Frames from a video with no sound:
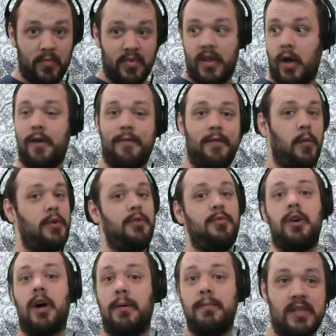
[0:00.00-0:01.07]
Now everyone who
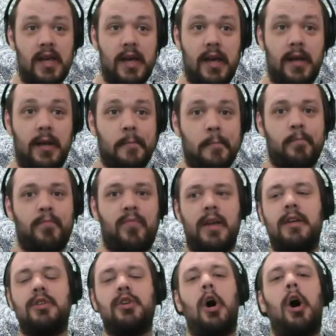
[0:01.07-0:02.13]
comes in
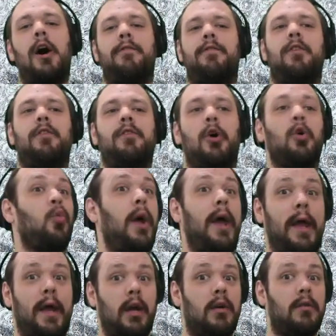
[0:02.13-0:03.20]
is offered a
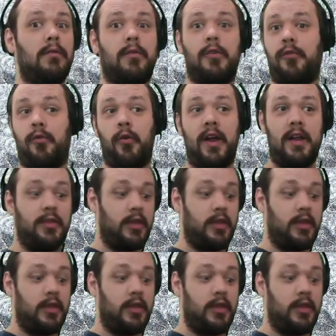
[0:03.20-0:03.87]
ring for free.